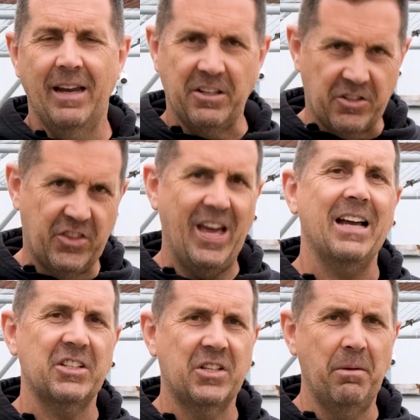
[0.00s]
It's
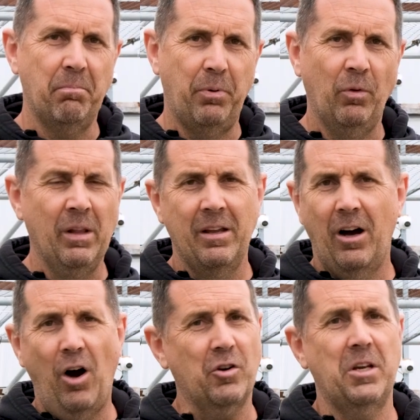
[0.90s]
that simple.
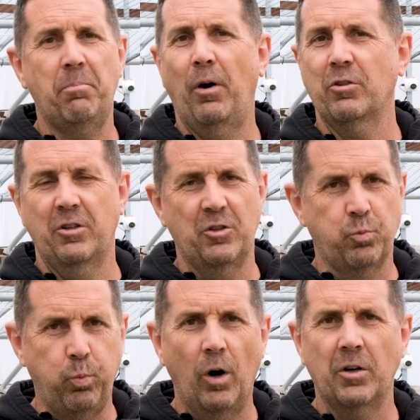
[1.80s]
Oxypots are just
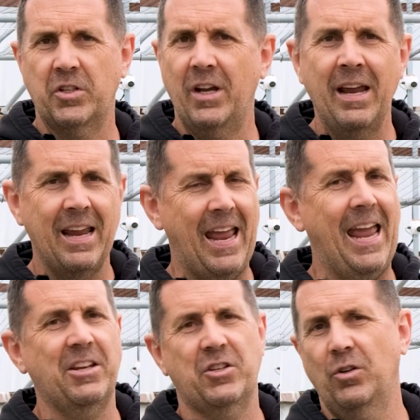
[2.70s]
water,
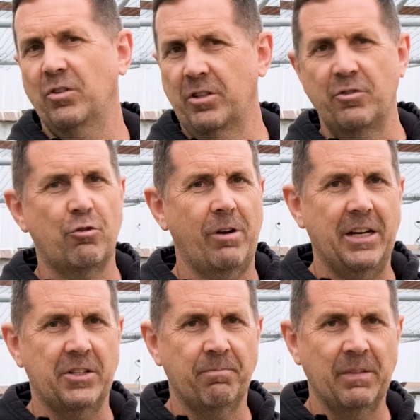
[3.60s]
air stones and
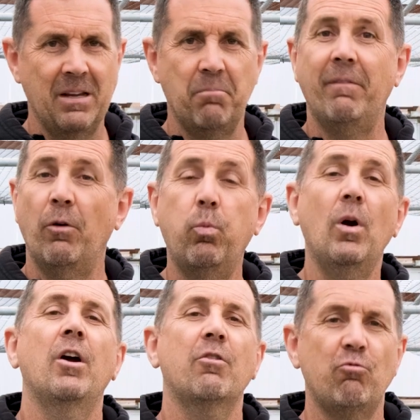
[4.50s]
trays, but they
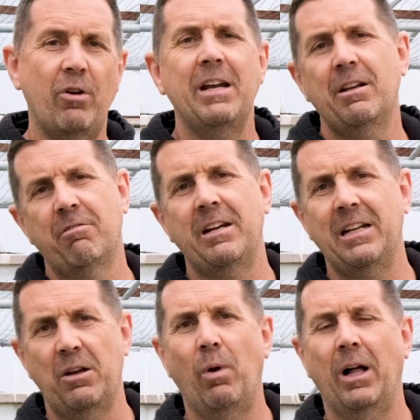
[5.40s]
work really,
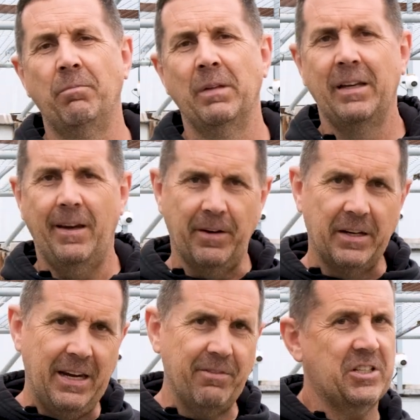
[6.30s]
really well. You can
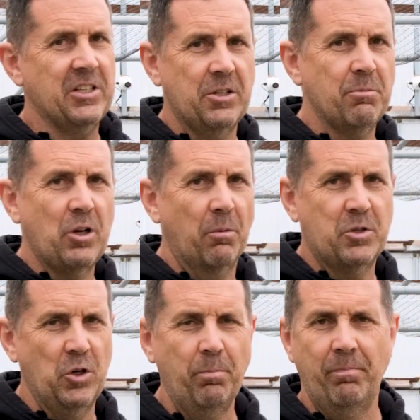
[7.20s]
keep the system
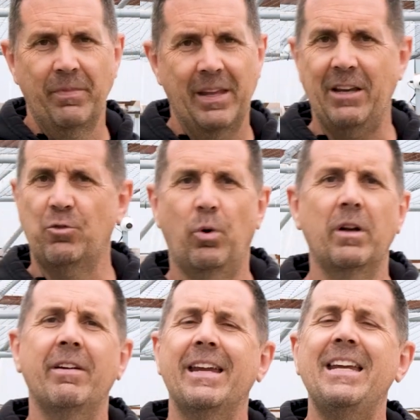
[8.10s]
topped up. It's one
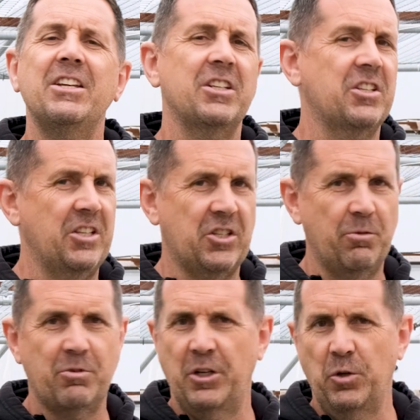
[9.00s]
of the easiest
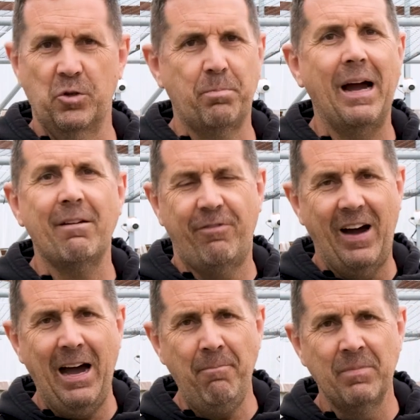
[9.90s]
systems to use by
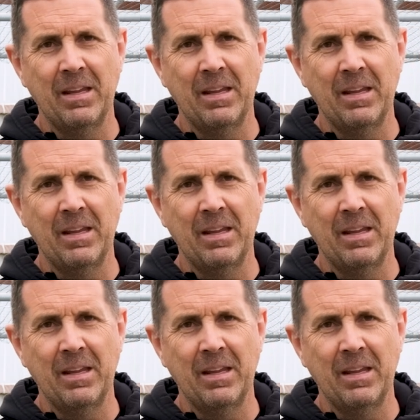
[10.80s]
far.